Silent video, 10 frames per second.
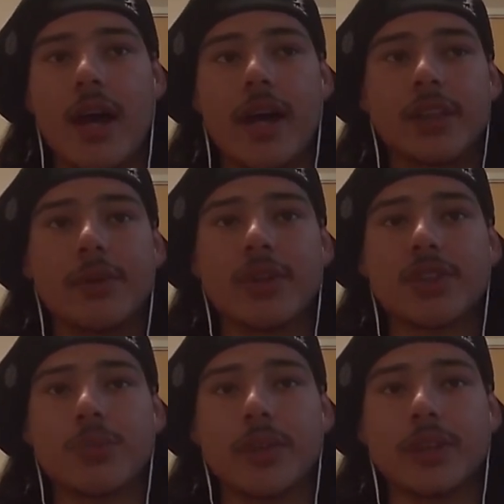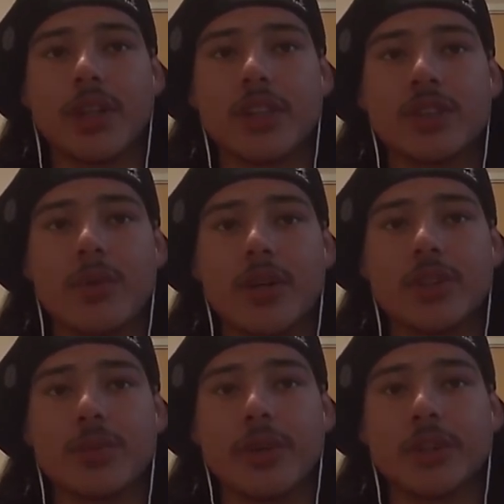I actually want to Switch. I still want to
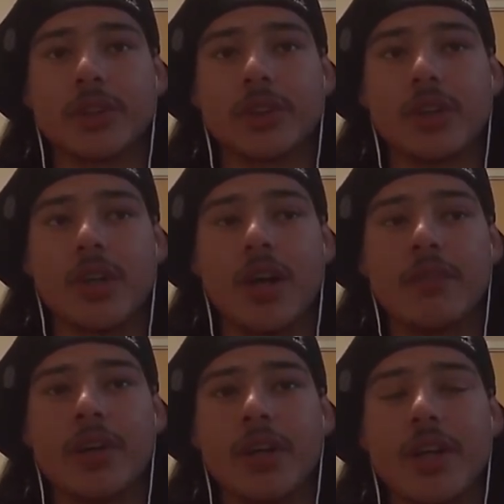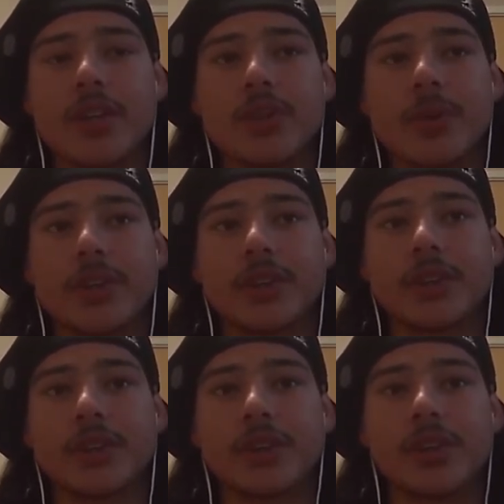Switch. I'm going to get a
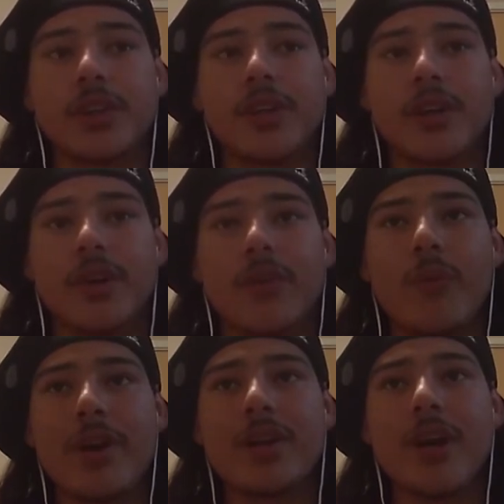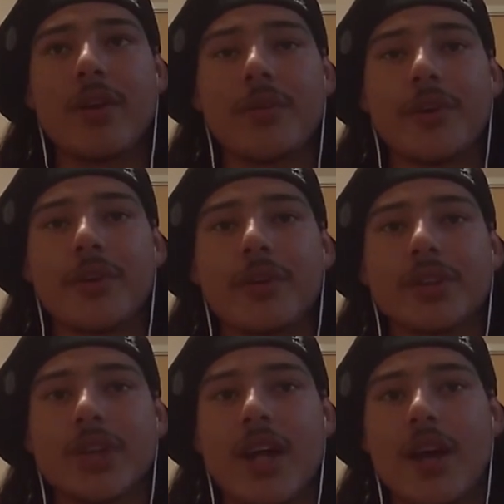Switch. When? I don't know.
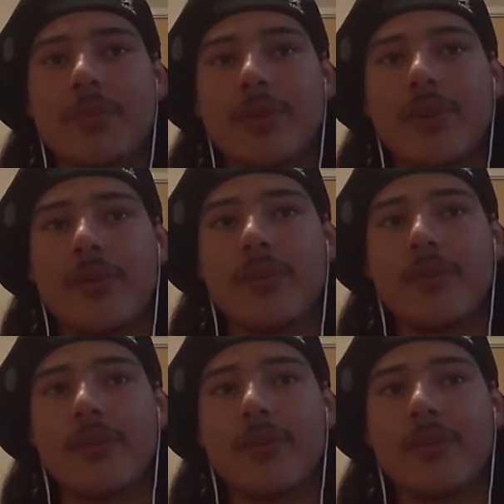It's going to happen though.